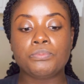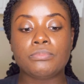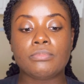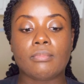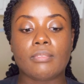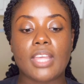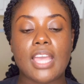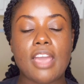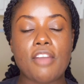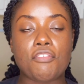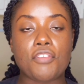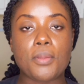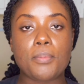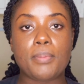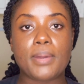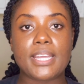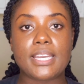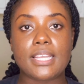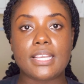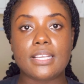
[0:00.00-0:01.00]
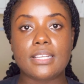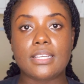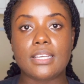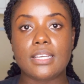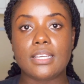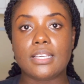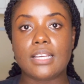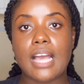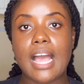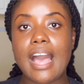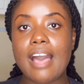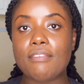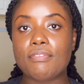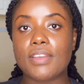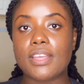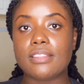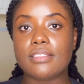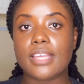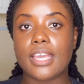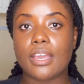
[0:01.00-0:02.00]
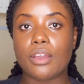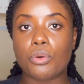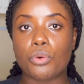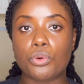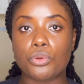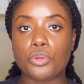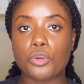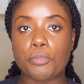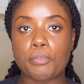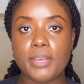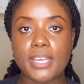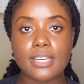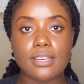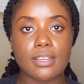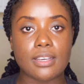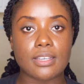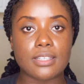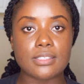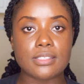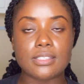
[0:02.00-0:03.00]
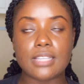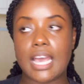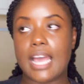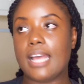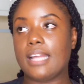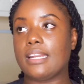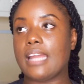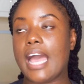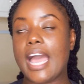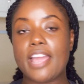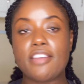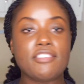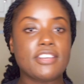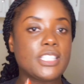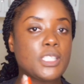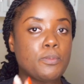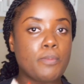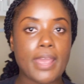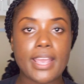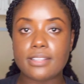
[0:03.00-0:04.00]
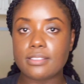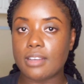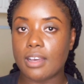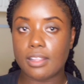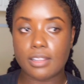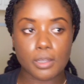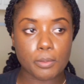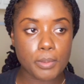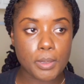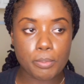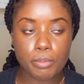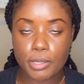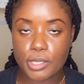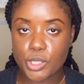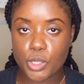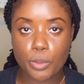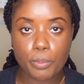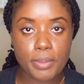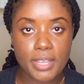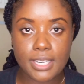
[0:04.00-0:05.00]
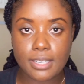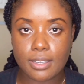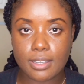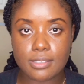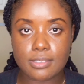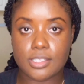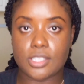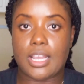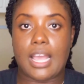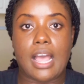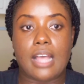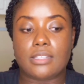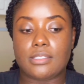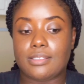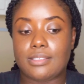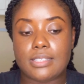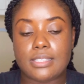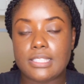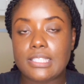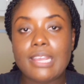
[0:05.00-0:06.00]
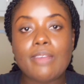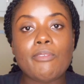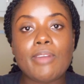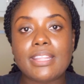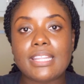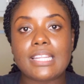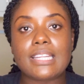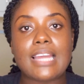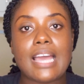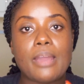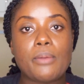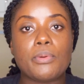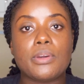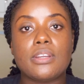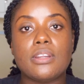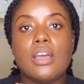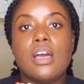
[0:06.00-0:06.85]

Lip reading: everybody having their own opinion, and I respect other people's opinion the same way that I would